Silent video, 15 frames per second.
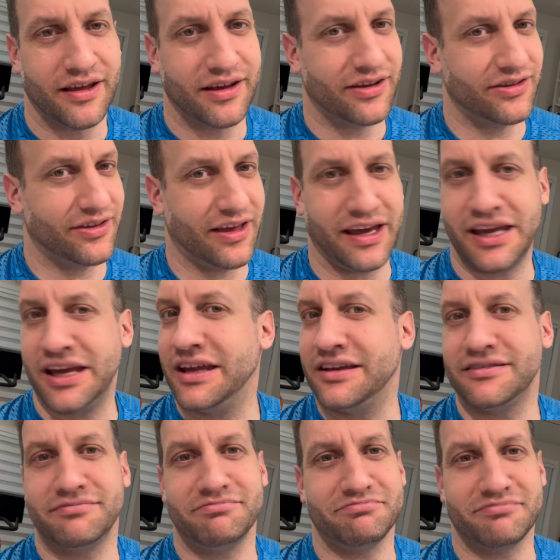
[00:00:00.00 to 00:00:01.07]
So I
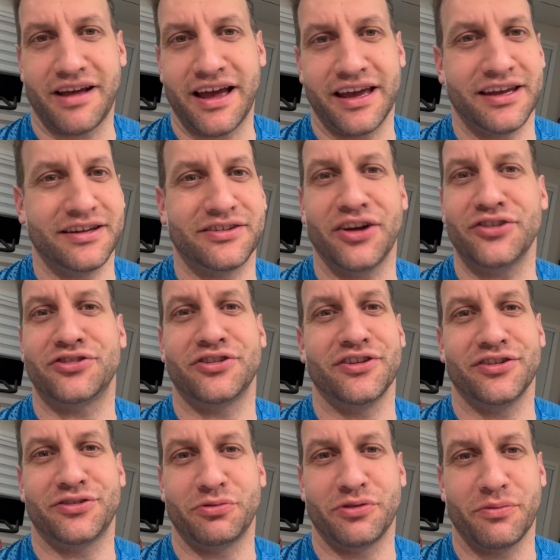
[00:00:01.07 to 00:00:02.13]
ain't touching
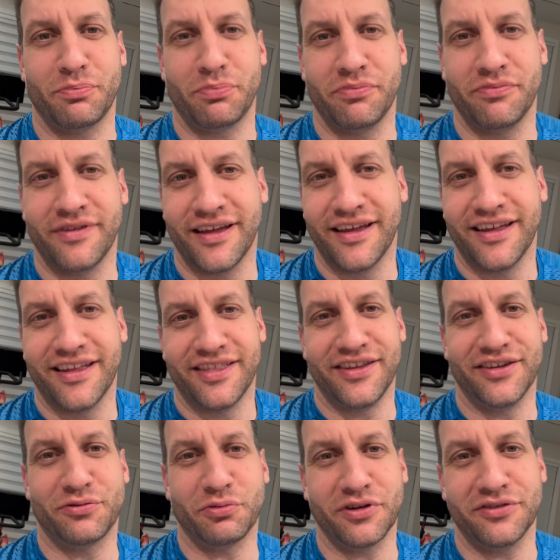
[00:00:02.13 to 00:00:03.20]
this with
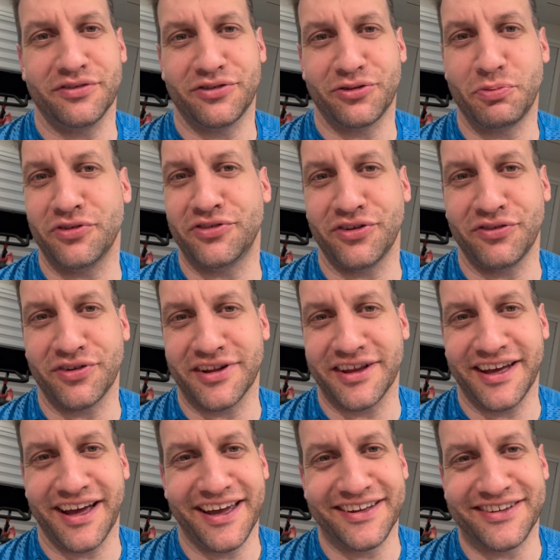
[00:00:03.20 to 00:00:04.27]
this one specifically.
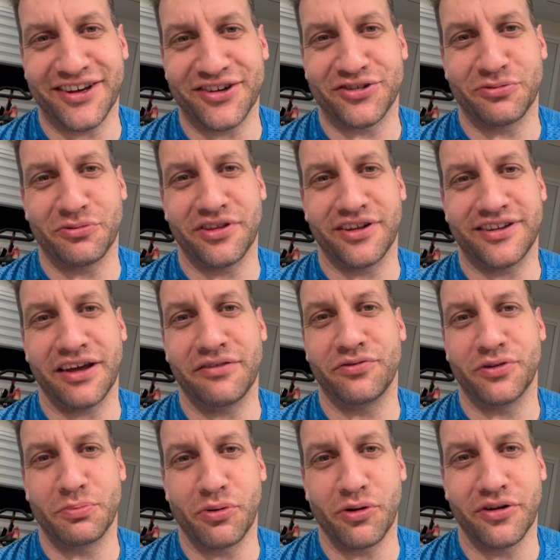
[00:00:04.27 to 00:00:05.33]
I ain't touching with a
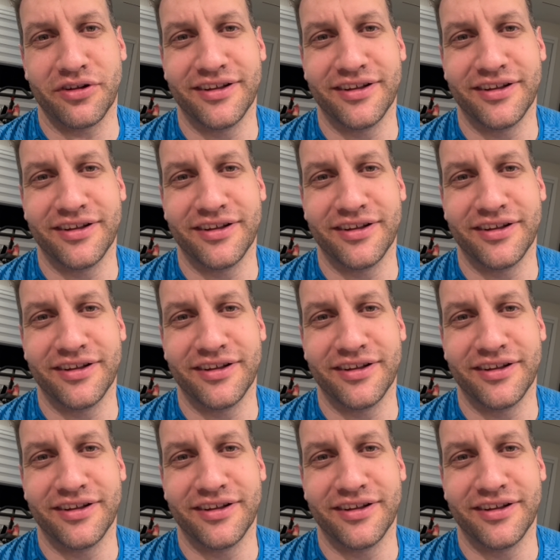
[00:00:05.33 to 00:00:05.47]
10-foot pole.